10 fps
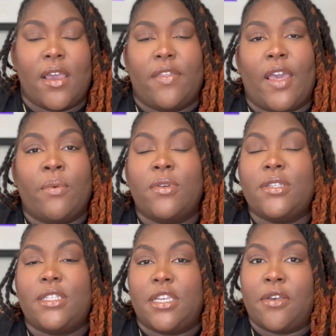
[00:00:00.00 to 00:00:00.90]
they will
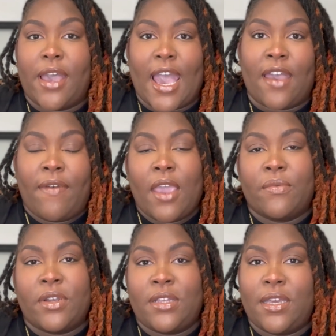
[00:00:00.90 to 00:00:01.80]
still have a
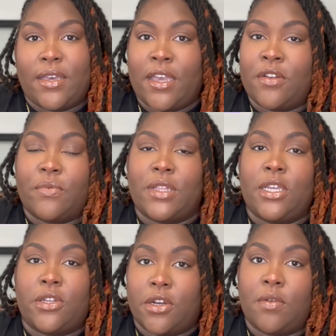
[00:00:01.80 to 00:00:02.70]
really good, really
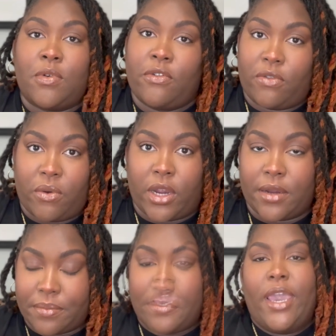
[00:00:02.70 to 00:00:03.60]
durable floor.
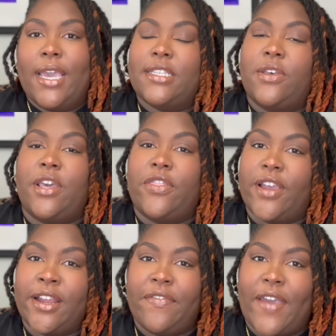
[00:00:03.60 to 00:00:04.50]
Okay, so the
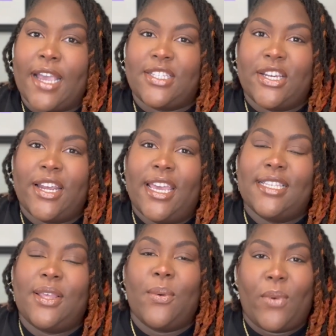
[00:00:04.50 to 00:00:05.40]
third factor is
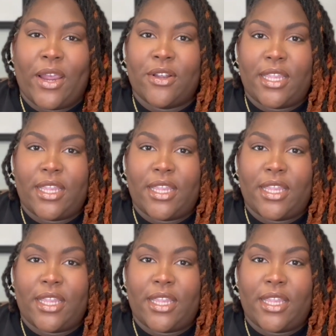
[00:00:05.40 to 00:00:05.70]
the wear